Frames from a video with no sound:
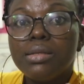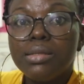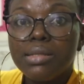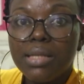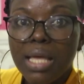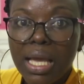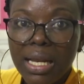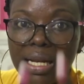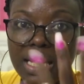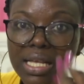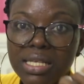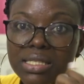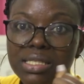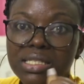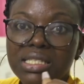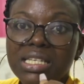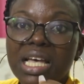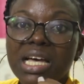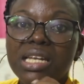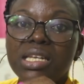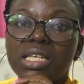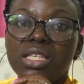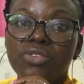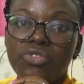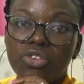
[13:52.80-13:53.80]
take this,
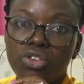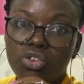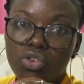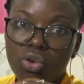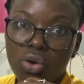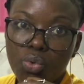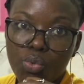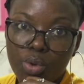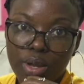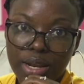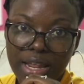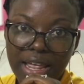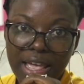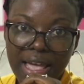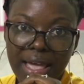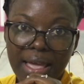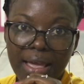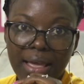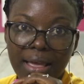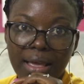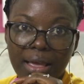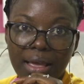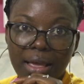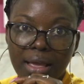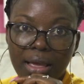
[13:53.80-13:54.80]
share this video with her,
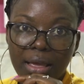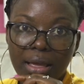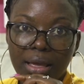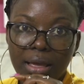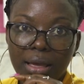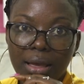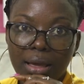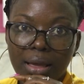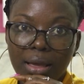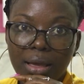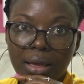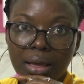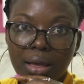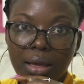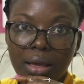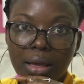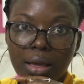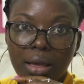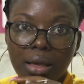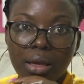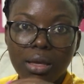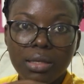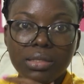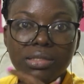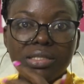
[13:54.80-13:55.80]

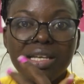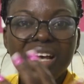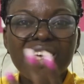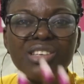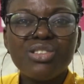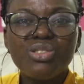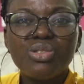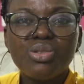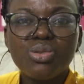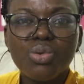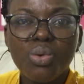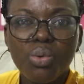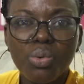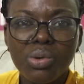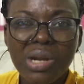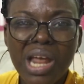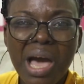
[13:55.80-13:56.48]
just so